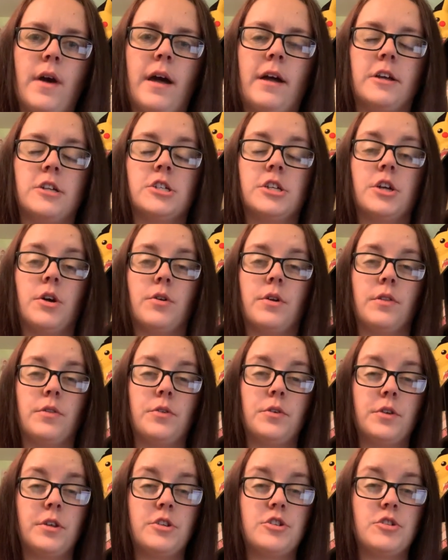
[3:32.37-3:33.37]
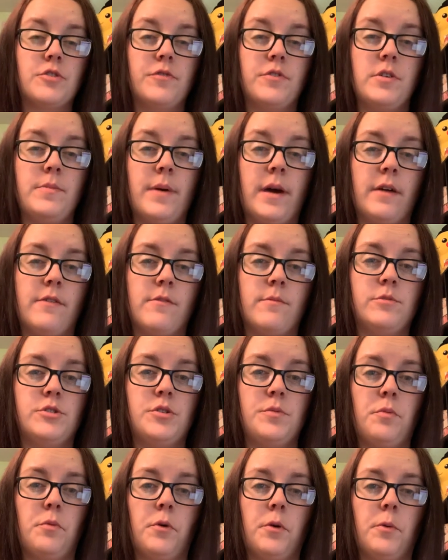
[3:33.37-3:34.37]
actually gone and looked at your feedback from
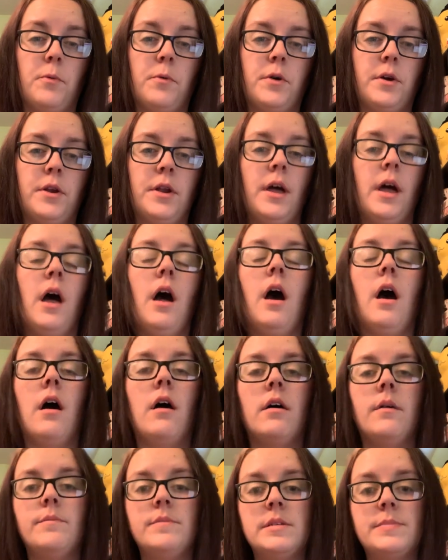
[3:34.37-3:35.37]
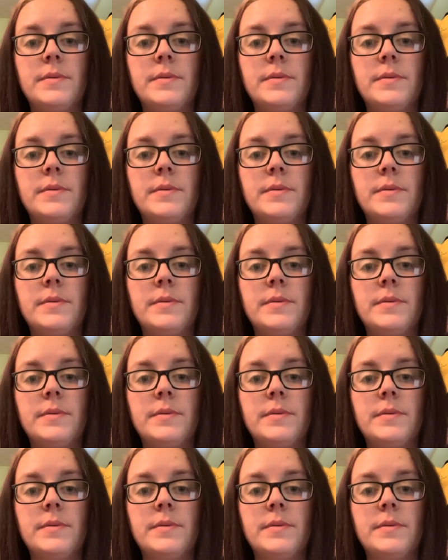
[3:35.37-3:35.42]
2.1.